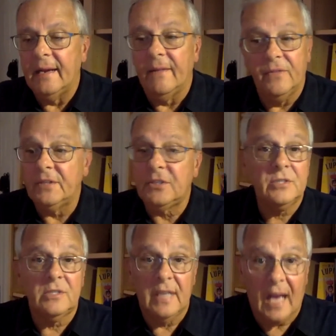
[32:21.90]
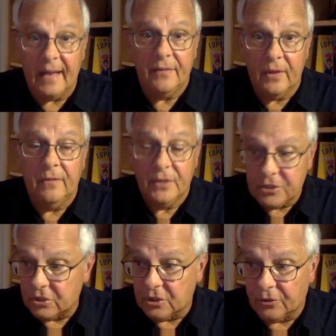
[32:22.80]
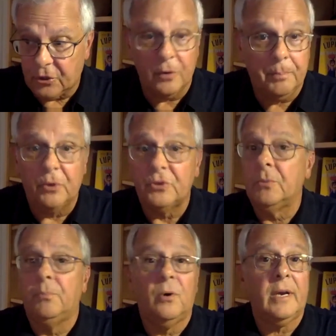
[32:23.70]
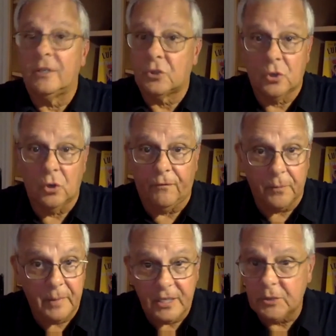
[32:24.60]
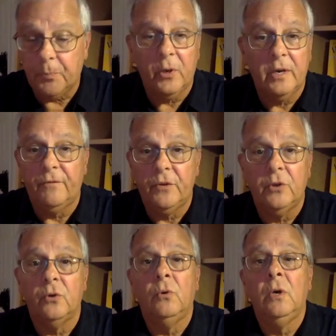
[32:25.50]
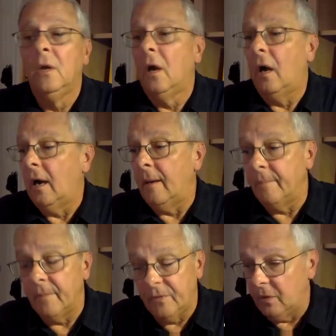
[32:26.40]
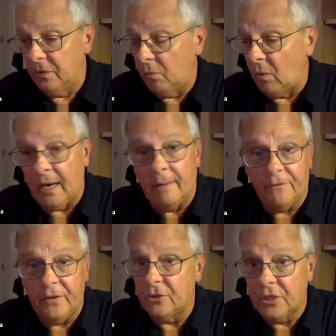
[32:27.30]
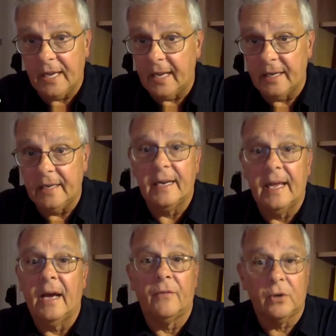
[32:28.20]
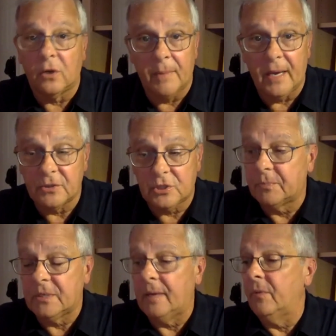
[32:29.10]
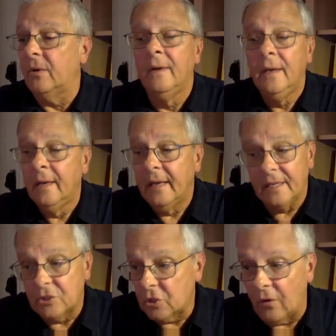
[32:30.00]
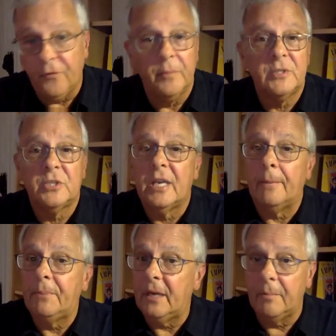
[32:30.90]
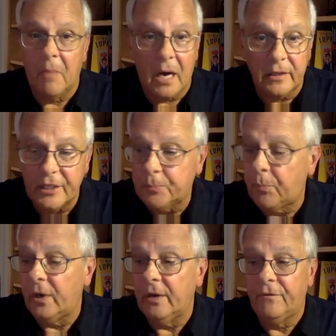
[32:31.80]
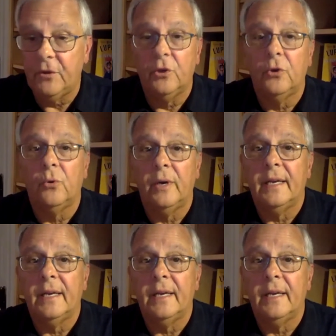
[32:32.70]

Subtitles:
this is a third person book. It's told from his point of view. The one I'm finishing editing now that'll come out in September, it's told from his deputy Molly's point of view.